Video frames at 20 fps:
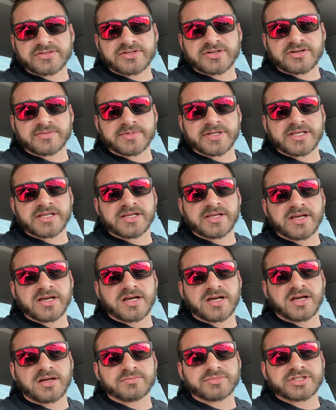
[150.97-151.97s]
Derby,
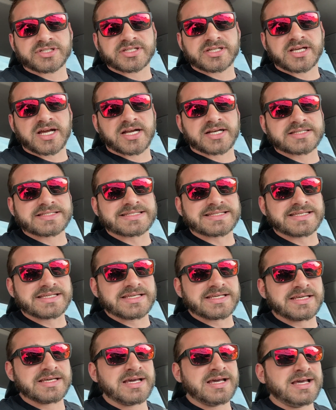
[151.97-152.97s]
just to kind of
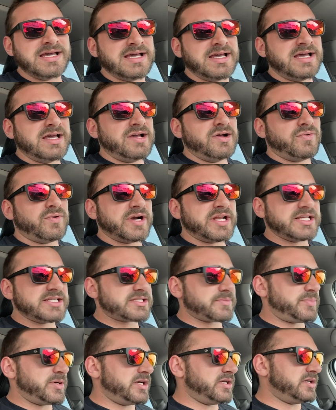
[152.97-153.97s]
see what his
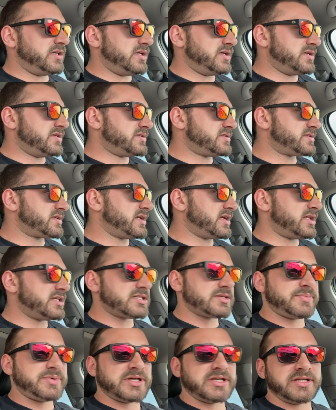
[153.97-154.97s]
opinion is, get
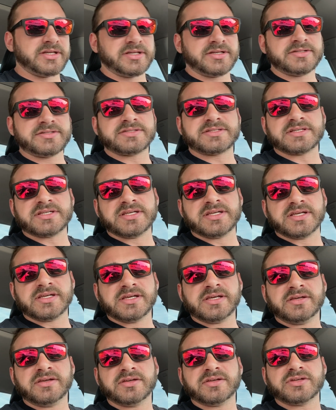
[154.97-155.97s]
his opinion,
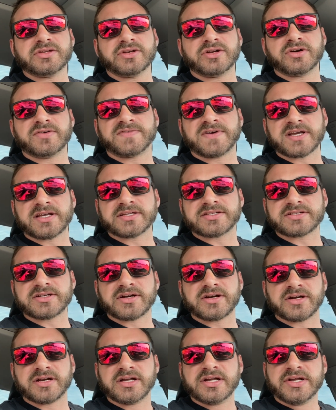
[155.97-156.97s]
see, if I can
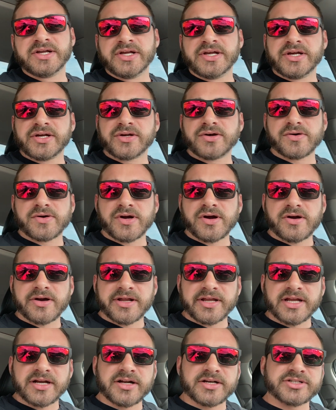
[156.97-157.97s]
start going hard
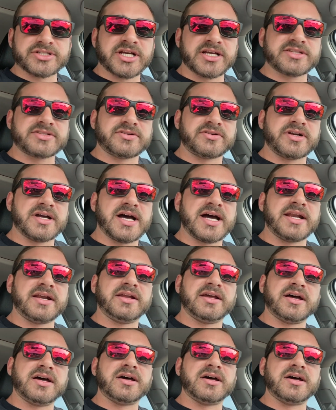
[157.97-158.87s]
again on chest or not.